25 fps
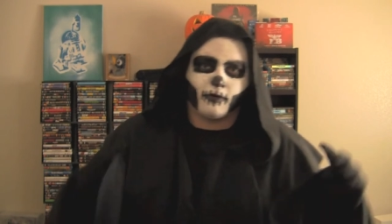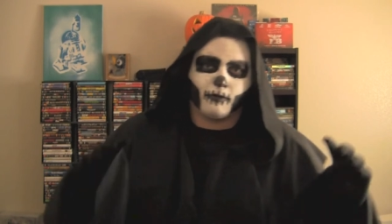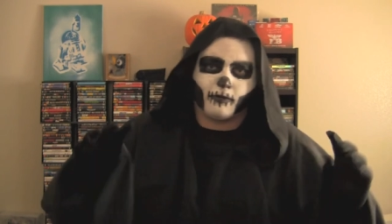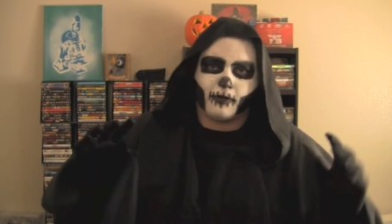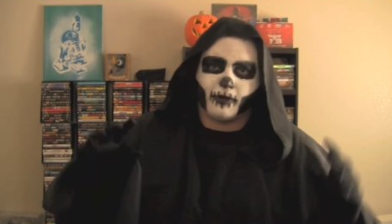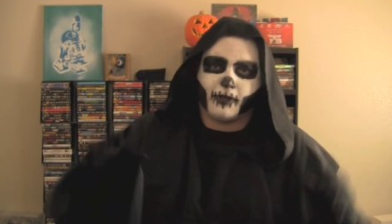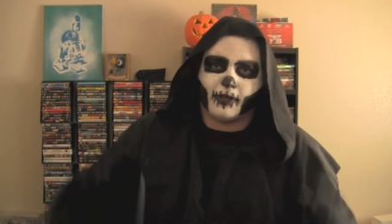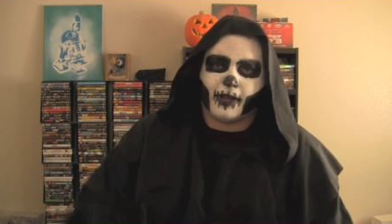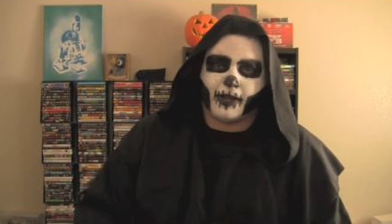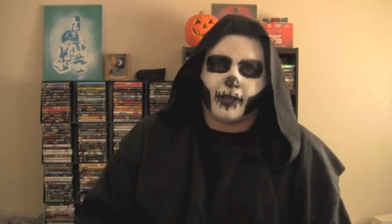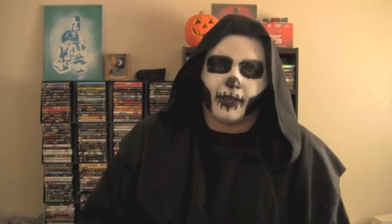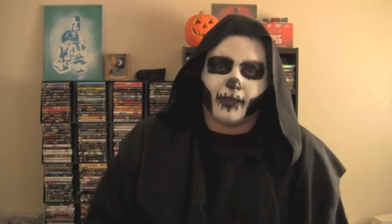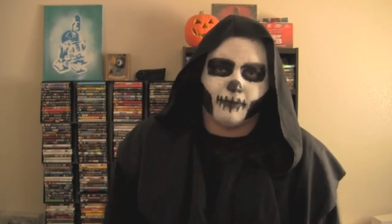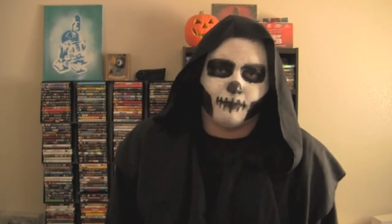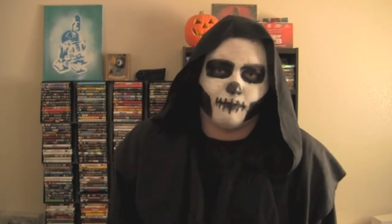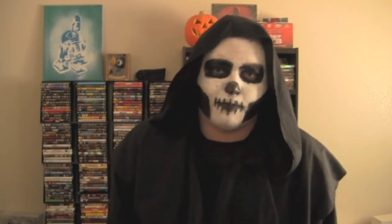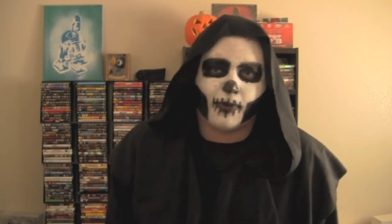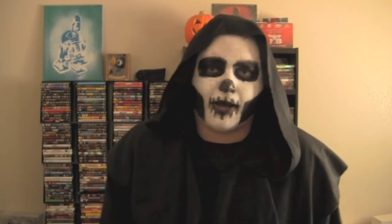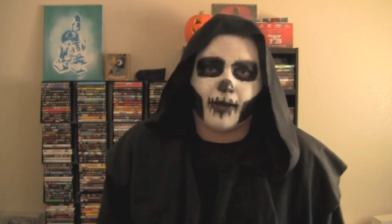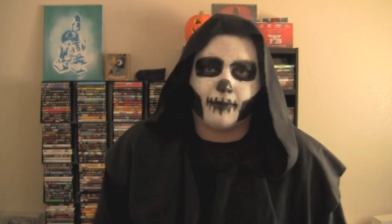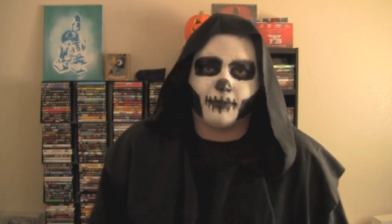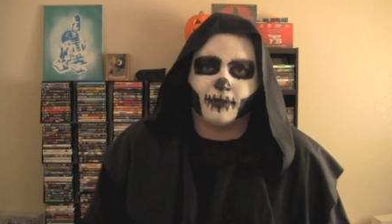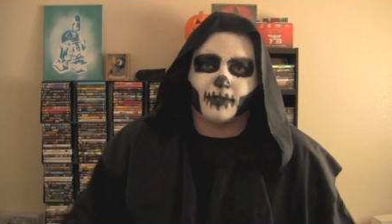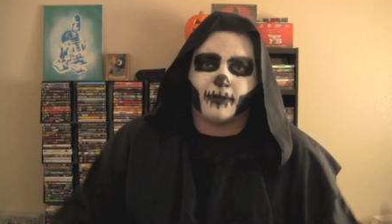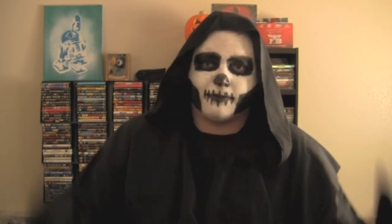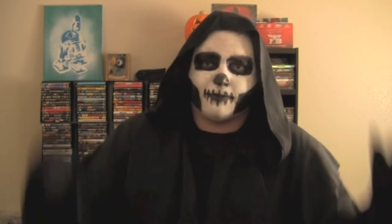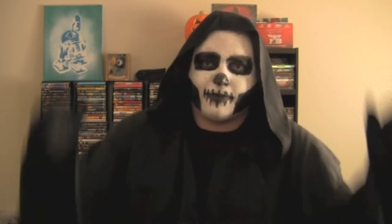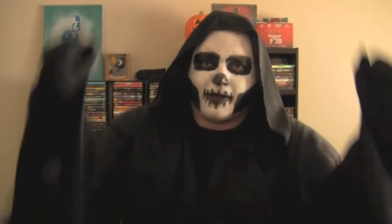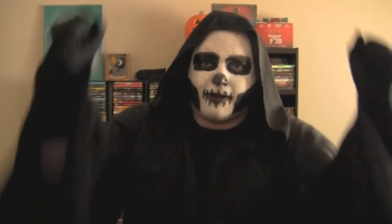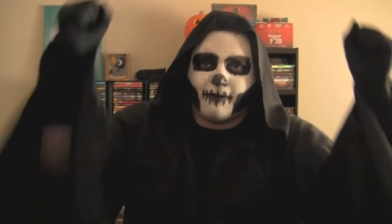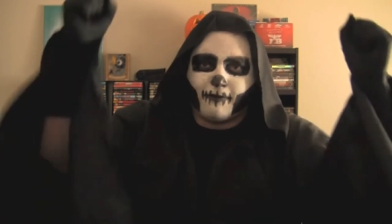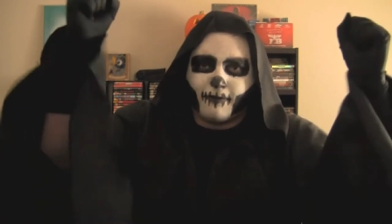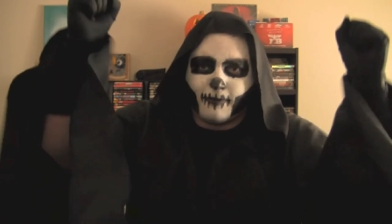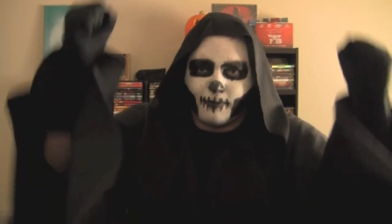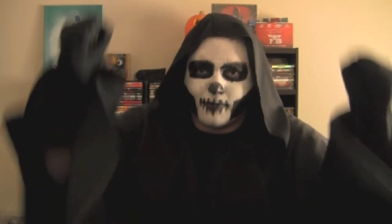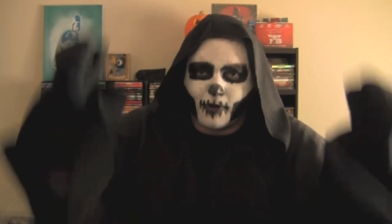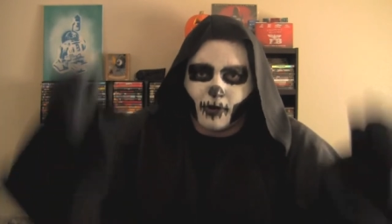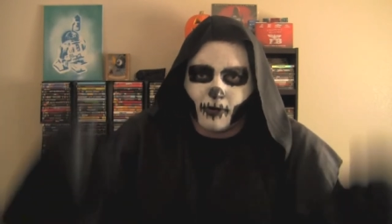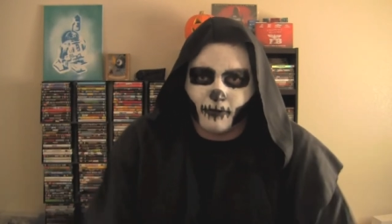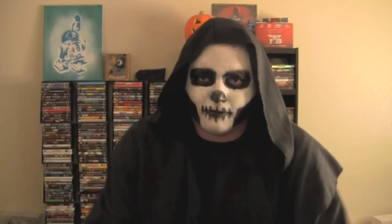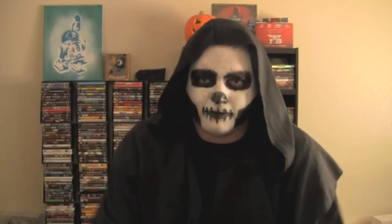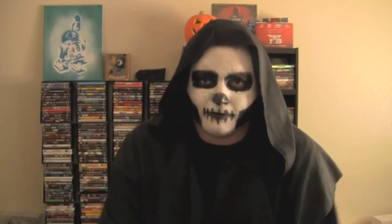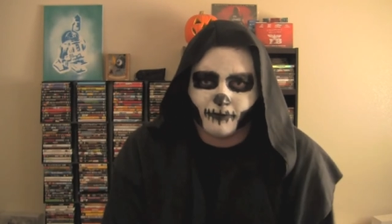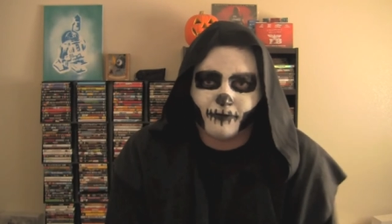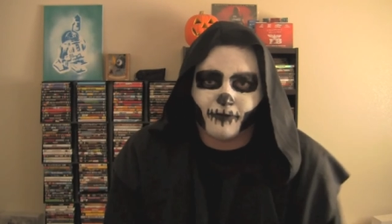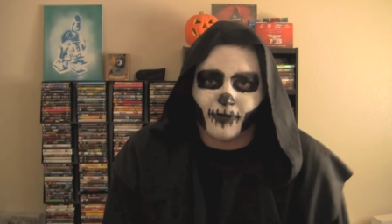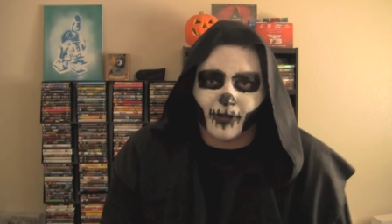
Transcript: where like he pops up out of a boat and